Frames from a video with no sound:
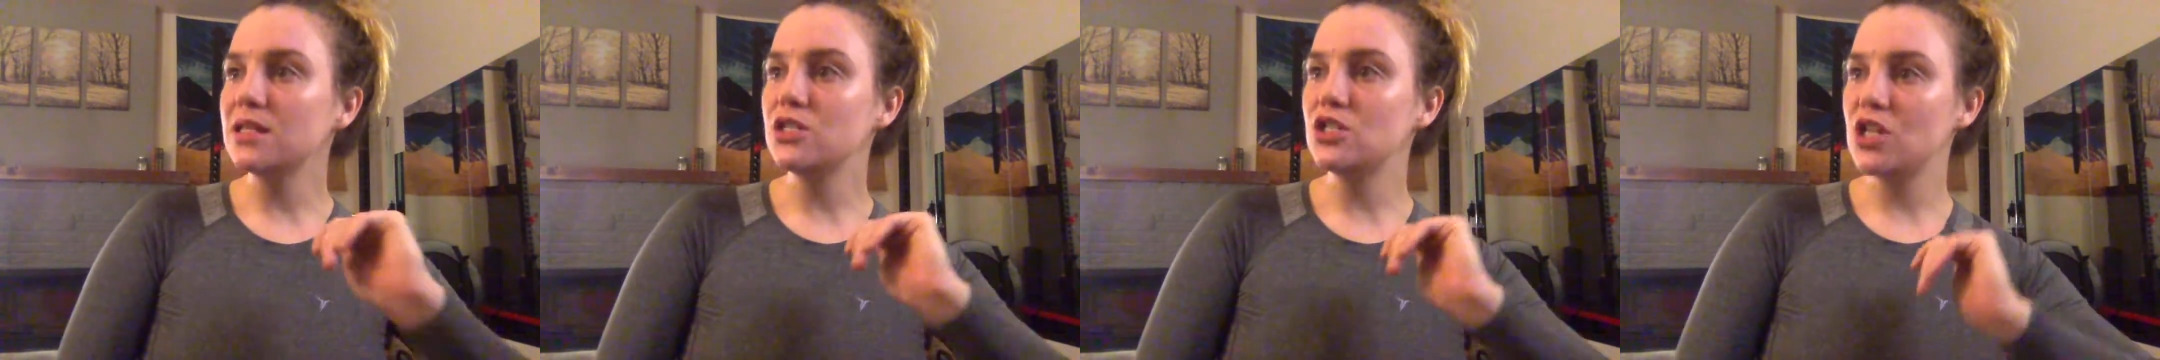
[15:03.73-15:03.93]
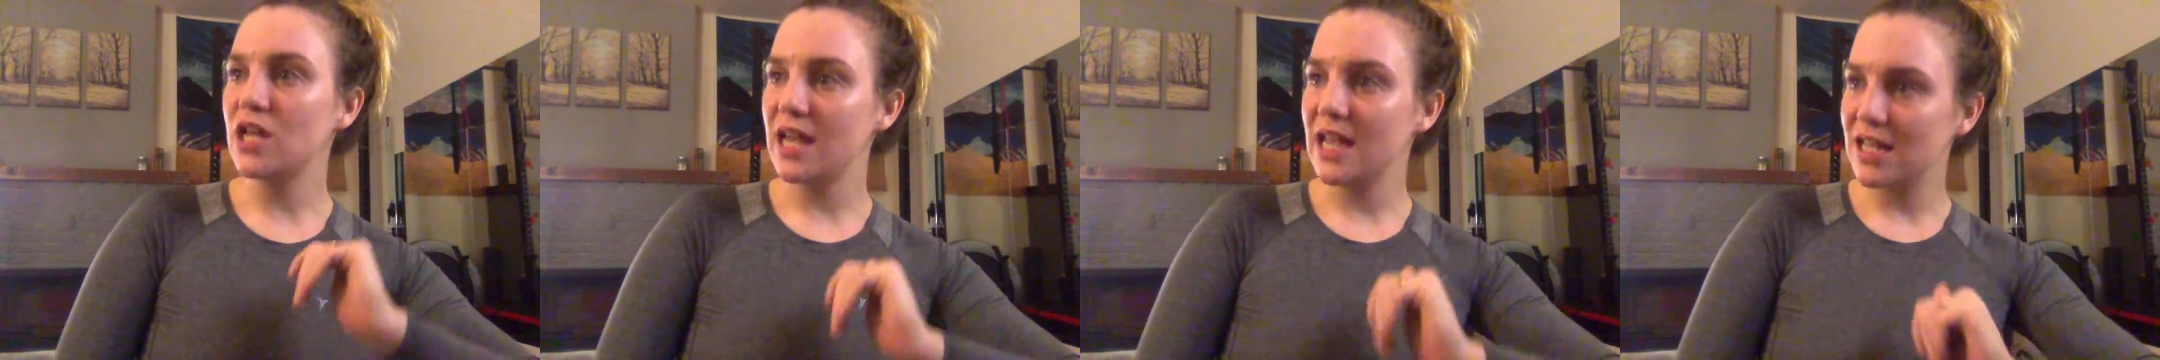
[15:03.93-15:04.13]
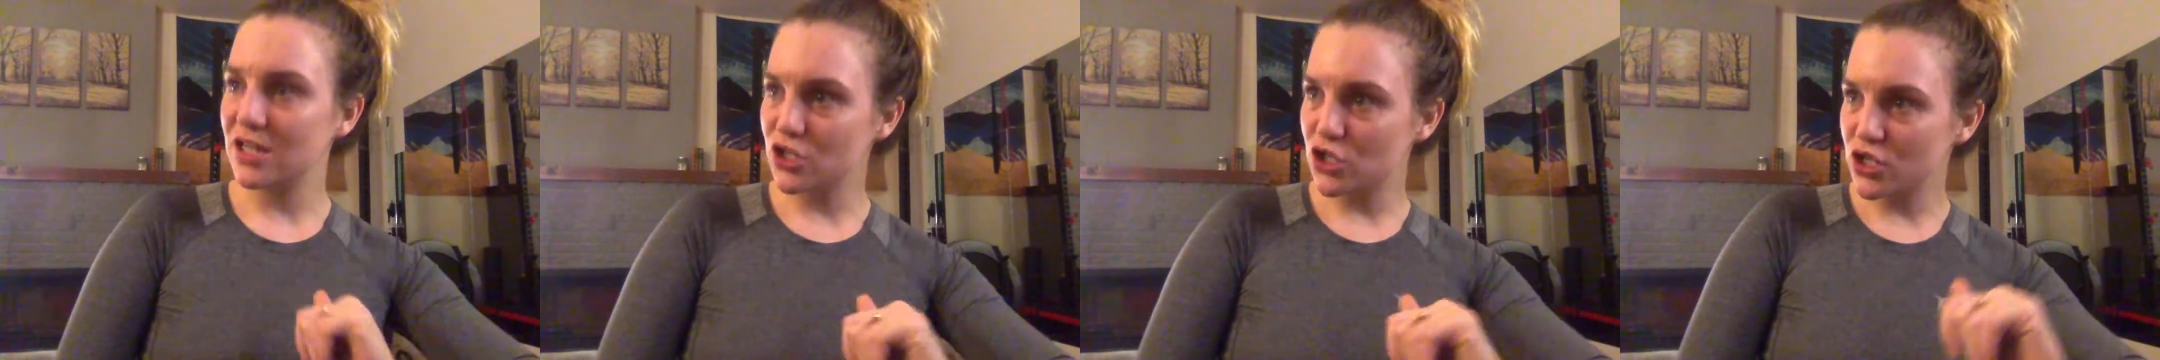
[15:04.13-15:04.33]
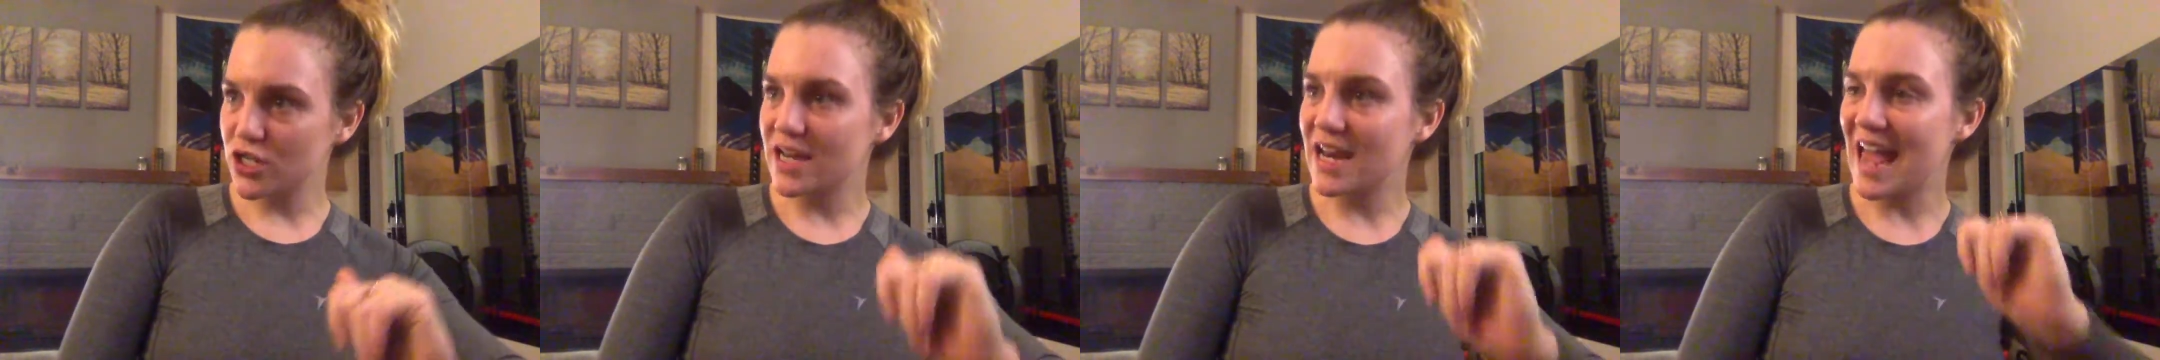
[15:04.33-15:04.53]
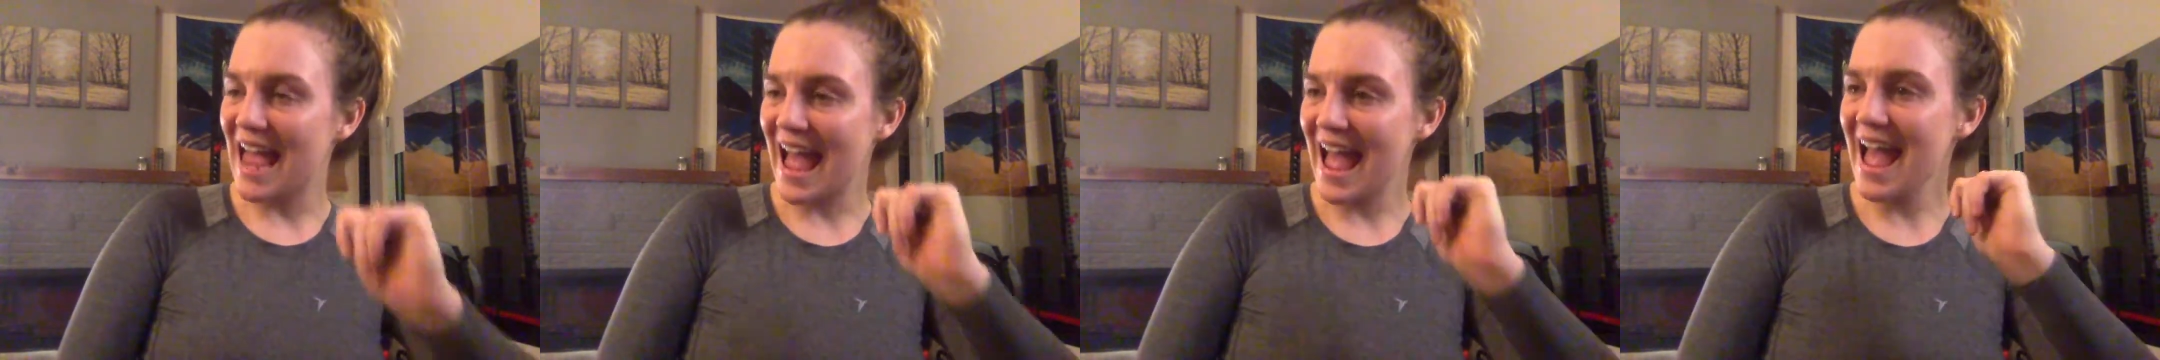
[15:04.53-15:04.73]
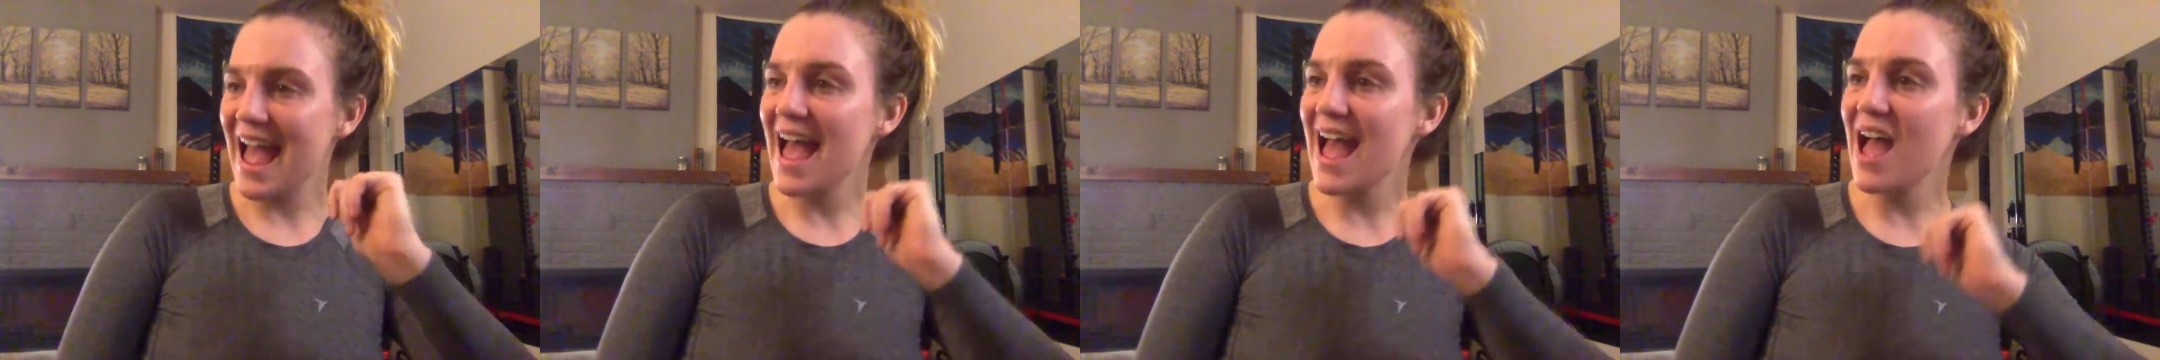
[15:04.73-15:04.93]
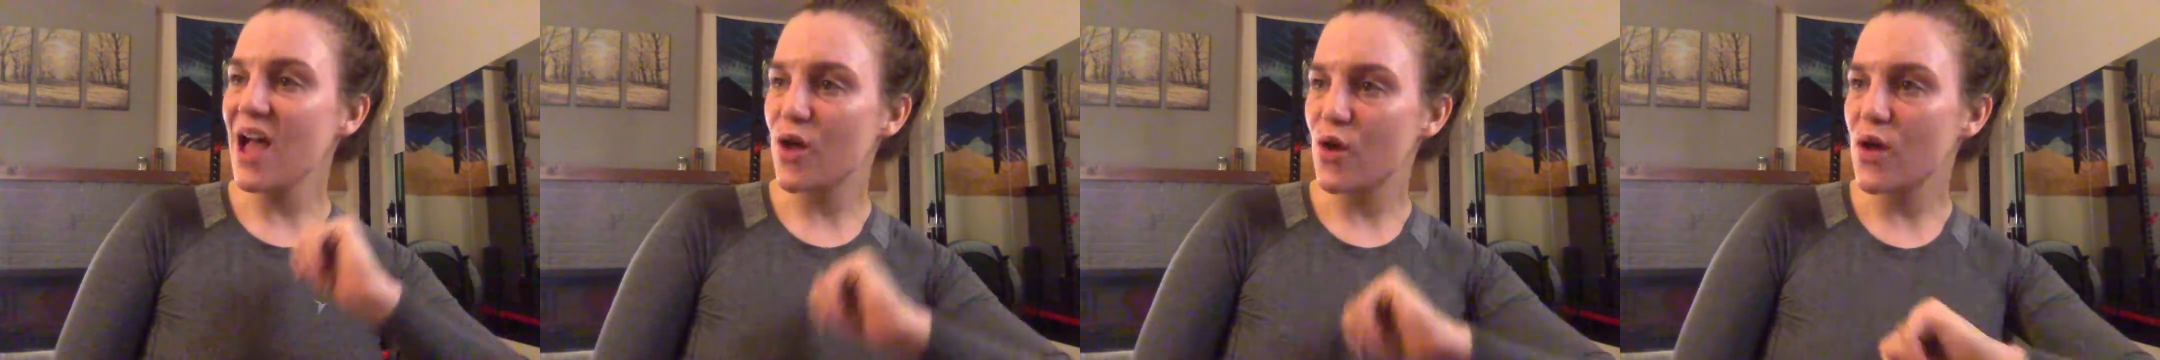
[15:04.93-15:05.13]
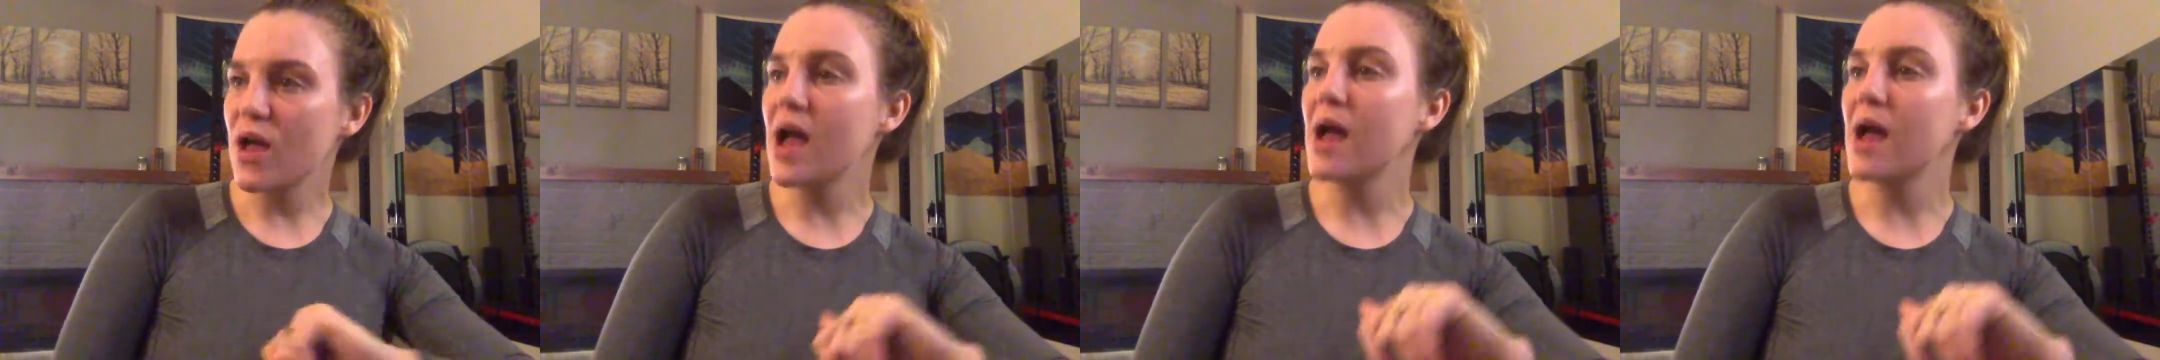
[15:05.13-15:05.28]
change now.